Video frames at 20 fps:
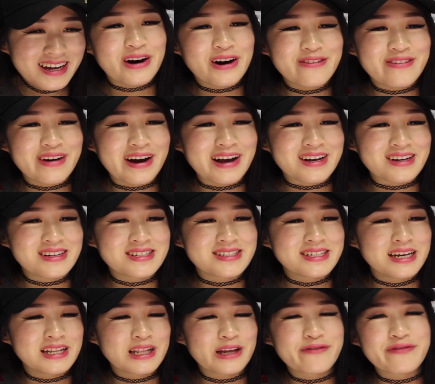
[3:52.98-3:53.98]
Oh my gosh,
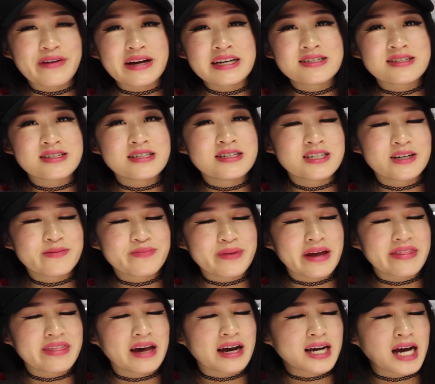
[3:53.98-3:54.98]
yellow faced
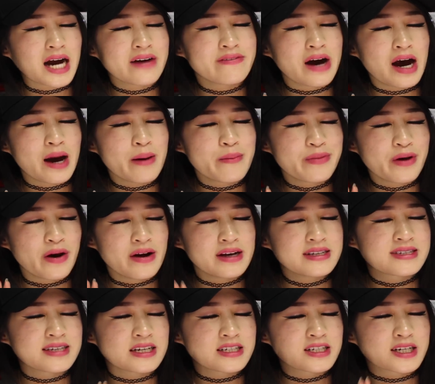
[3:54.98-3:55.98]
gingerbread, that cover up though,
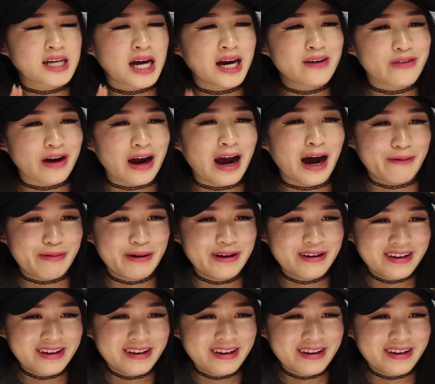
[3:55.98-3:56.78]
it's such a cover up.